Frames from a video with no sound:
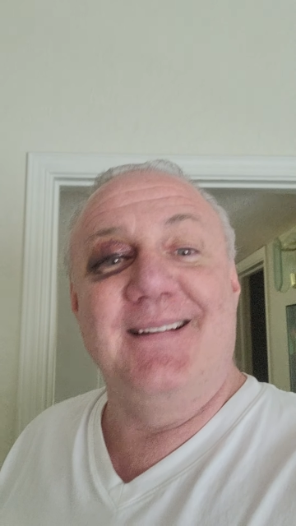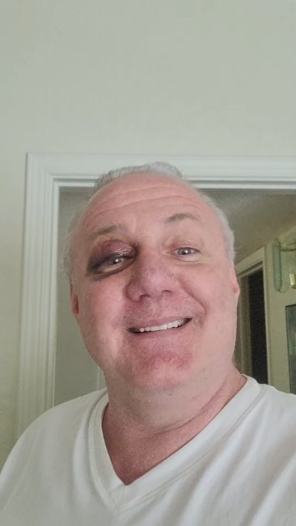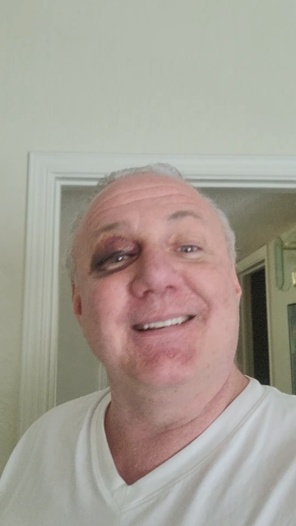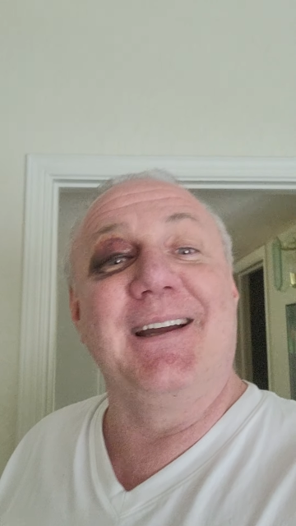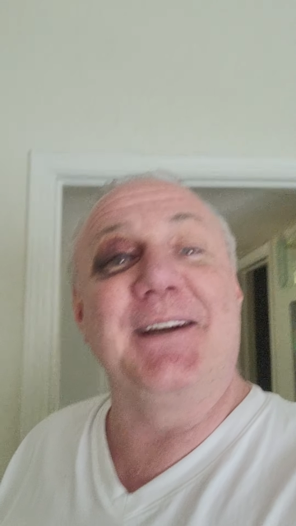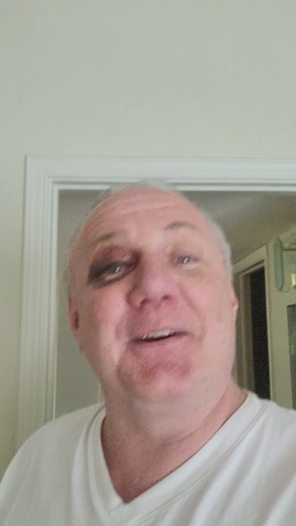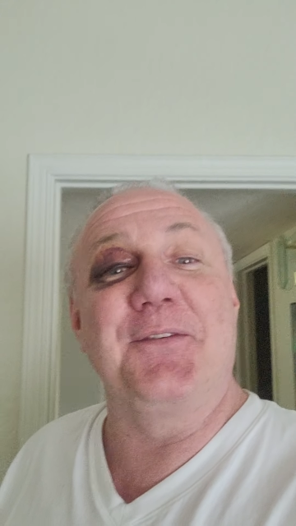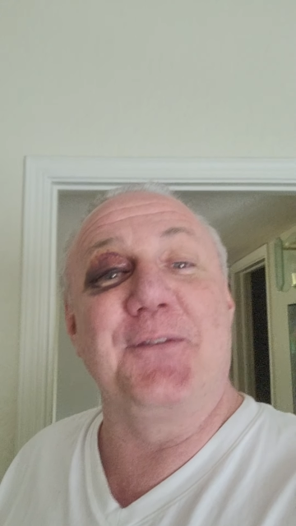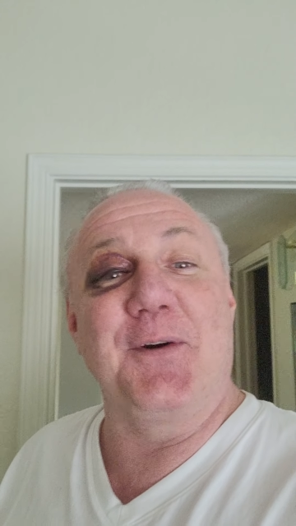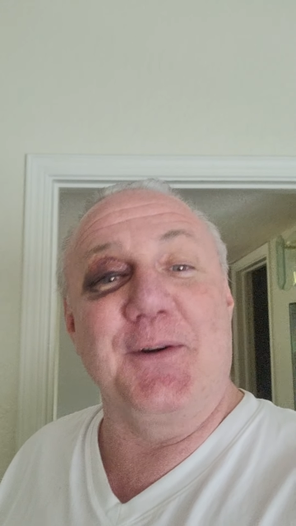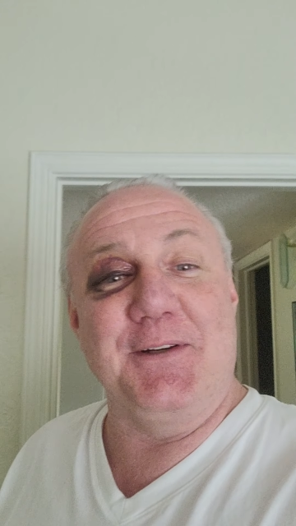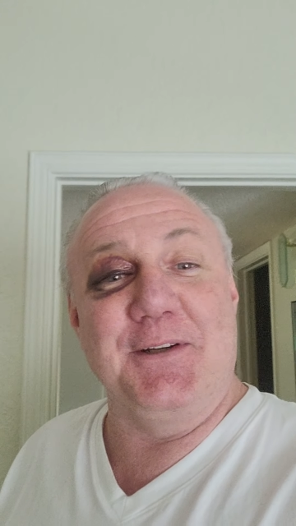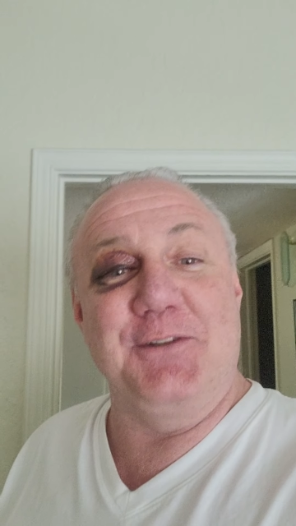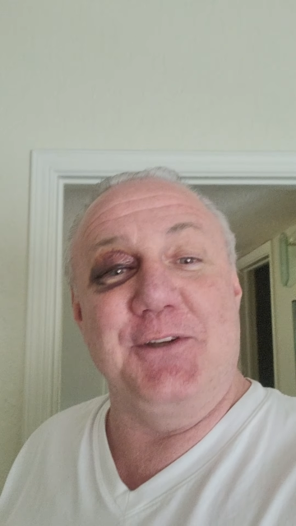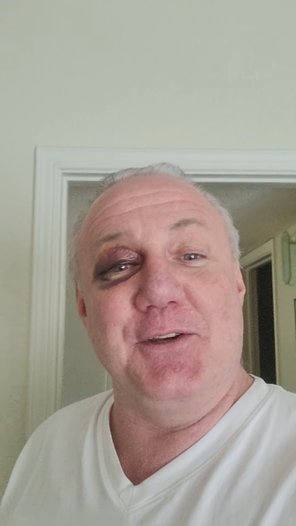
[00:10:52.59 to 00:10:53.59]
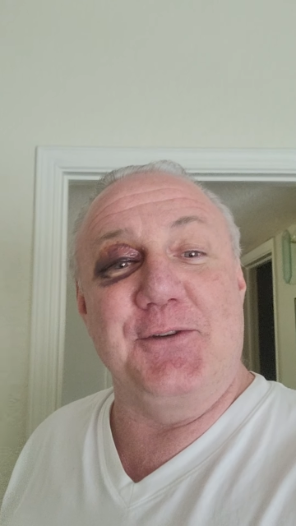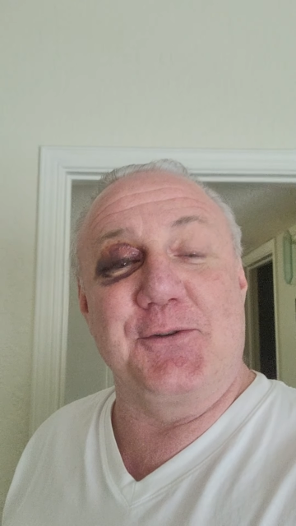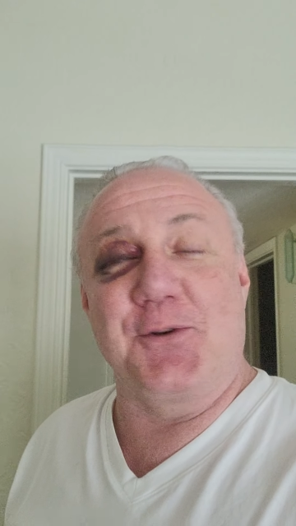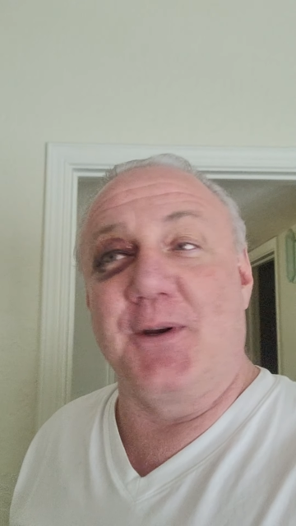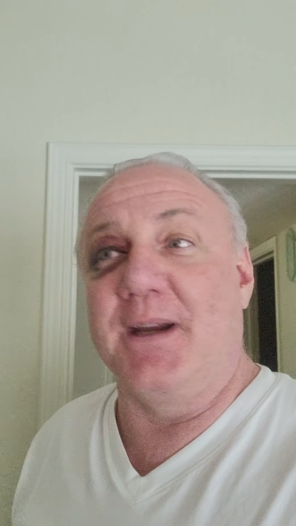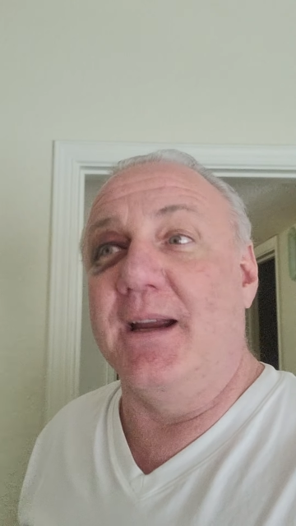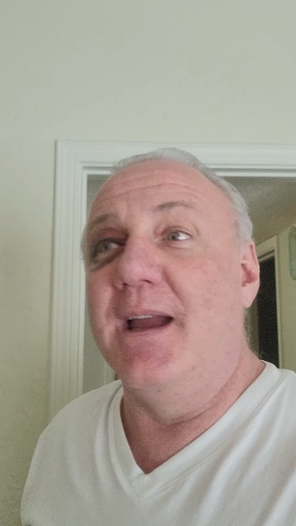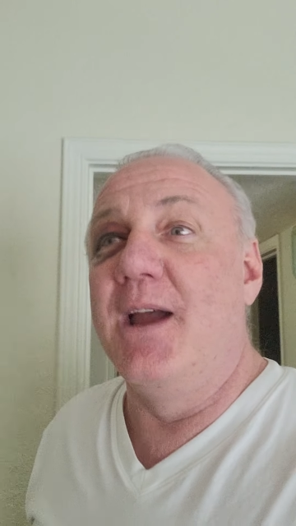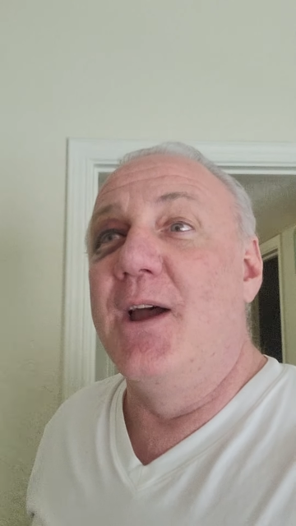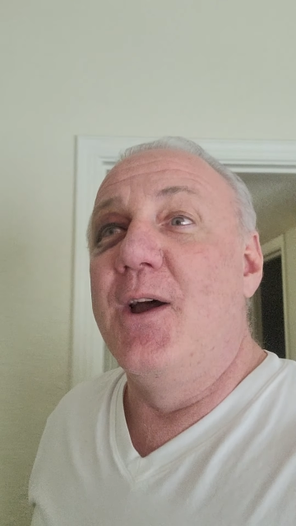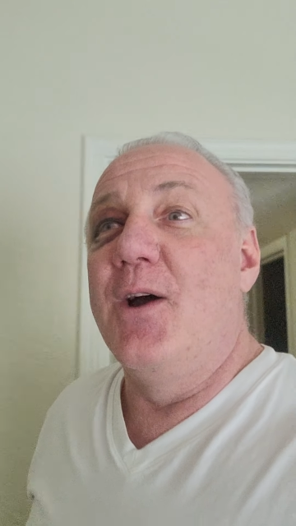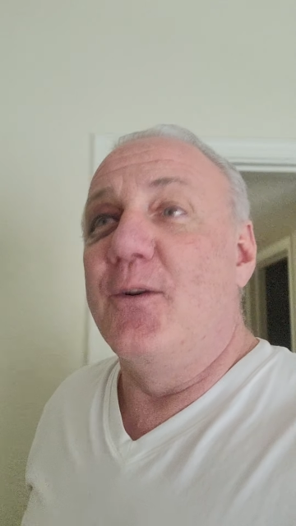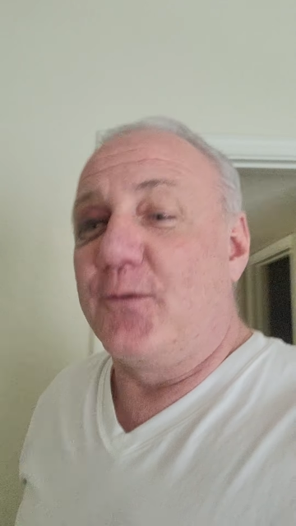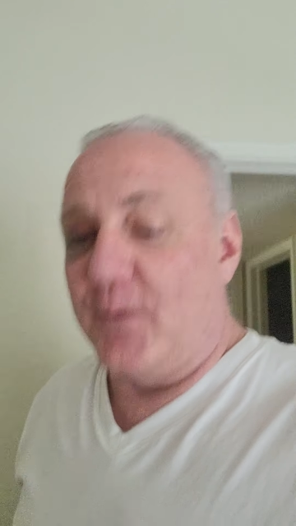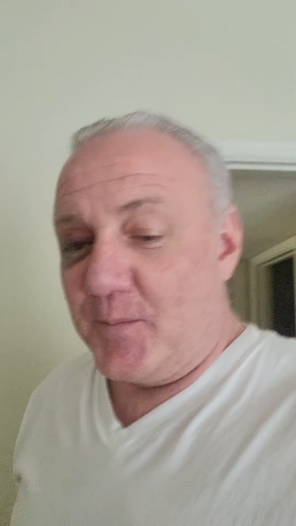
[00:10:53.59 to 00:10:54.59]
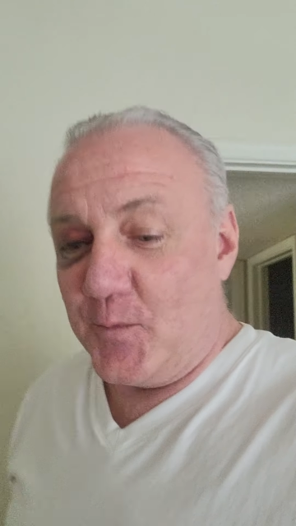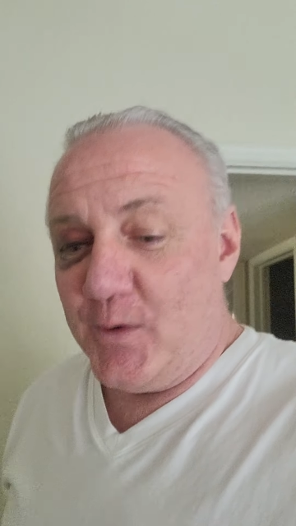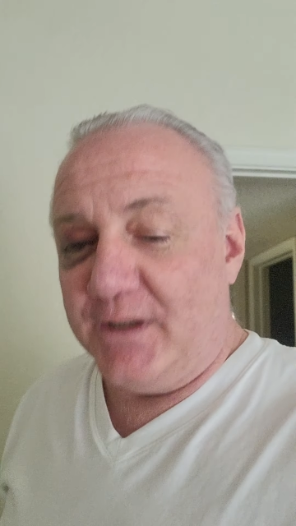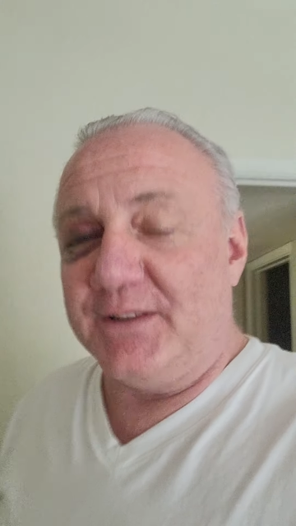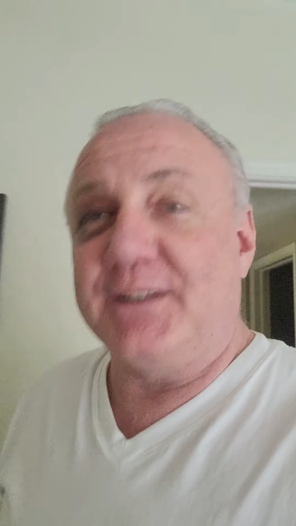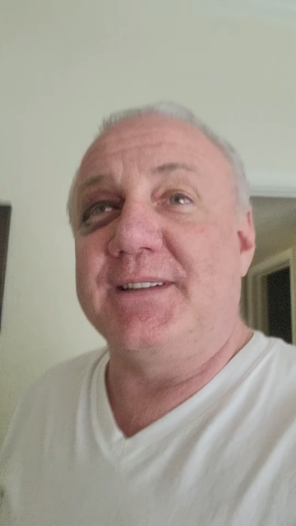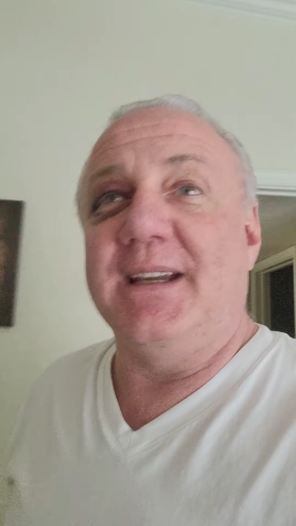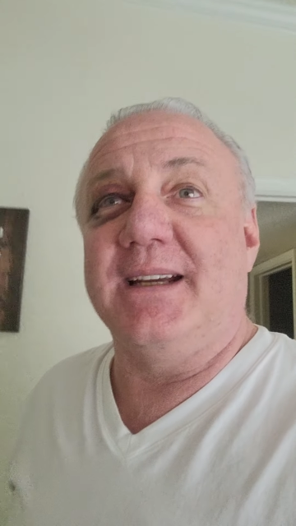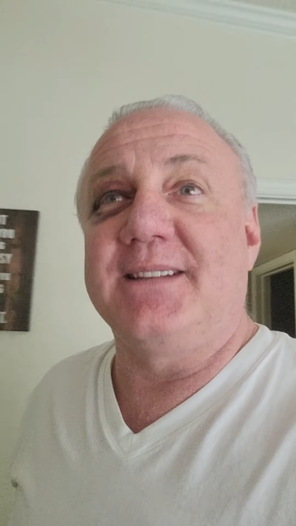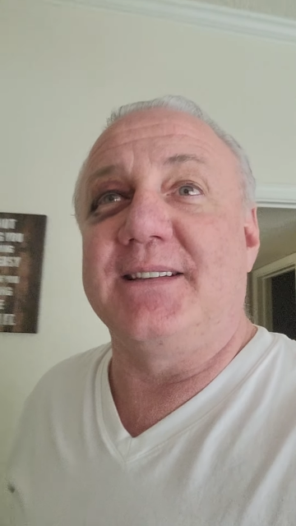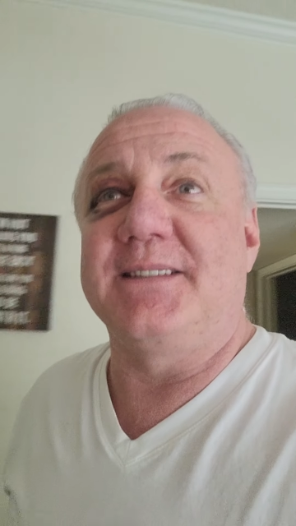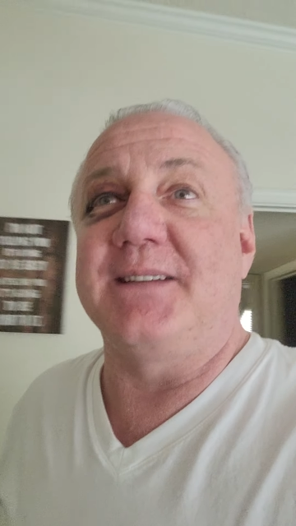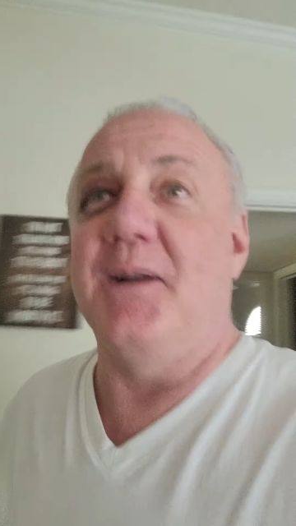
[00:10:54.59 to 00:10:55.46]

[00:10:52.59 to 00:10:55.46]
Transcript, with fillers: like a fart in a G string from West Texas,